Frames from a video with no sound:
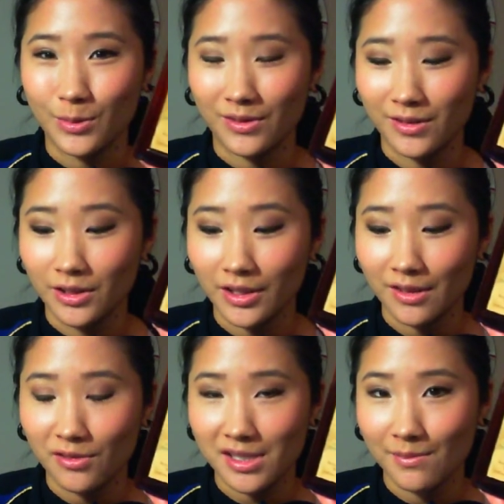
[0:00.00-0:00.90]
But if you're
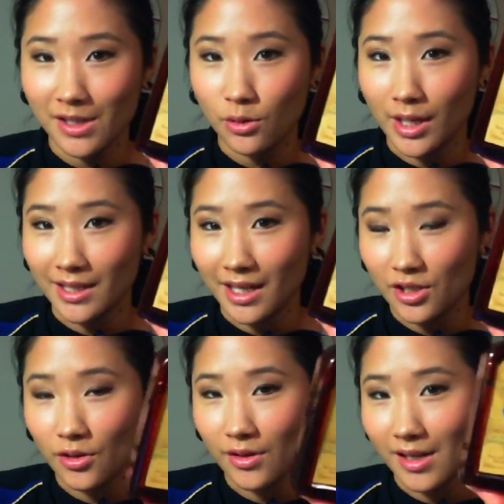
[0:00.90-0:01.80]
looking for something quite
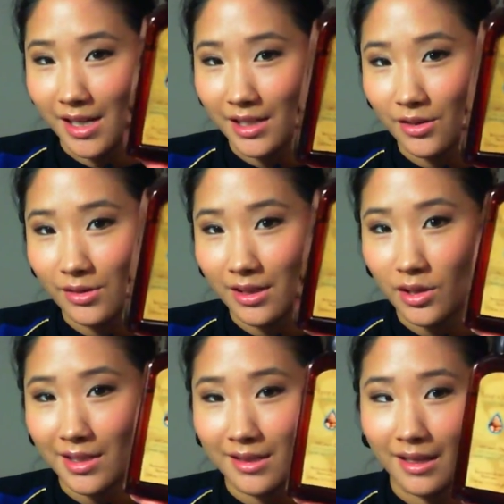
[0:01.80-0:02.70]
natural, then I do
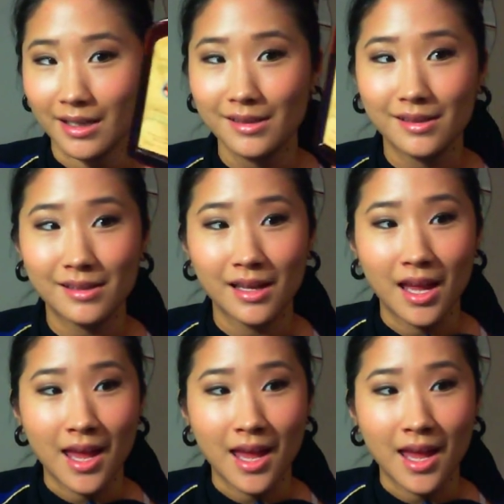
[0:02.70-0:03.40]
suggest this.